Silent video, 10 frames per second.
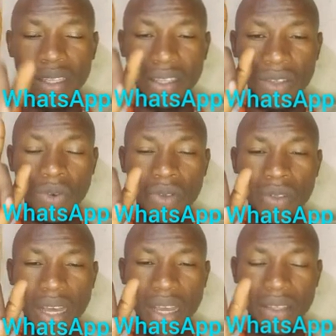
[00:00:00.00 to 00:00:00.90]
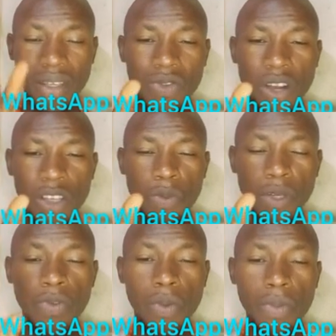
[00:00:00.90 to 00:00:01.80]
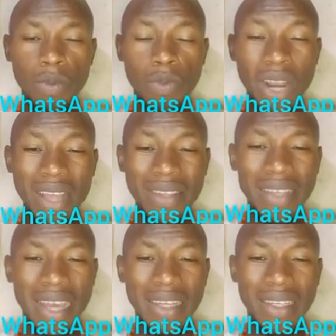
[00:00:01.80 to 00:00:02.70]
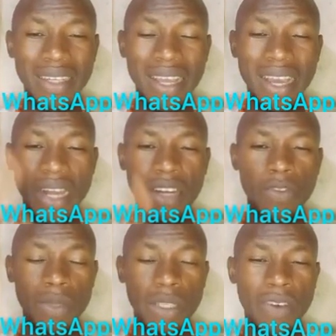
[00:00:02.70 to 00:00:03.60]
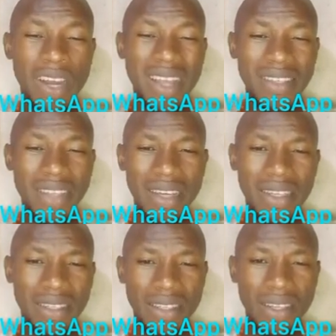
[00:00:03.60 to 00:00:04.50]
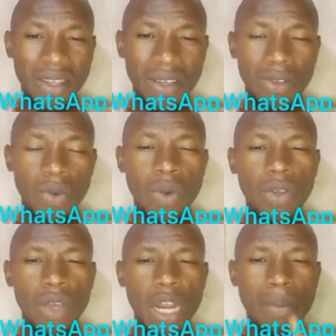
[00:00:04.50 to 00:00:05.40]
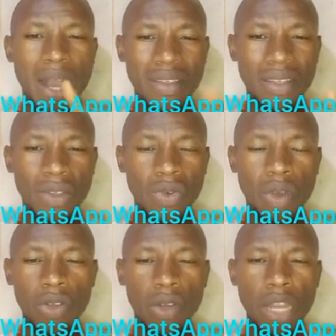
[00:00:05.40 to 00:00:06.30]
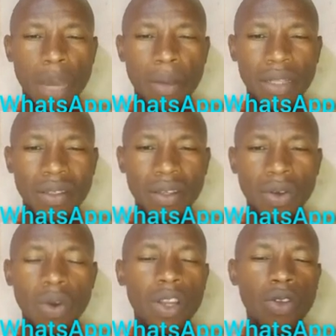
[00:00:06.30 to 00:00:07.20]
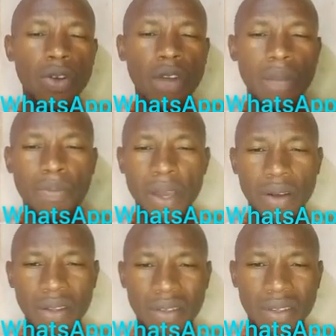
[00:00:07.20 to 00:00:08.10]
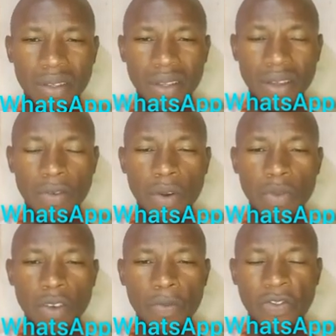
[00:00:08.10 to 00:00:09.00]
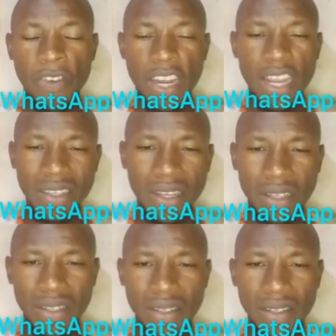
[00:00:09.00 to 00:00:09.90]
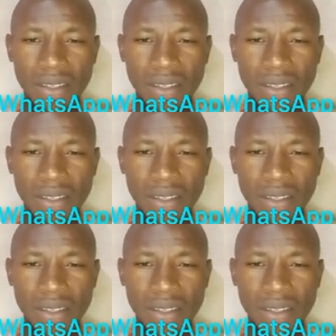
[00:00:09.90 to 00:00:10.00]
his own ancestral spirit from his mother's side and from his father's side. So when we're talking about ancestors, we're not talking about only your grandparents from your father's side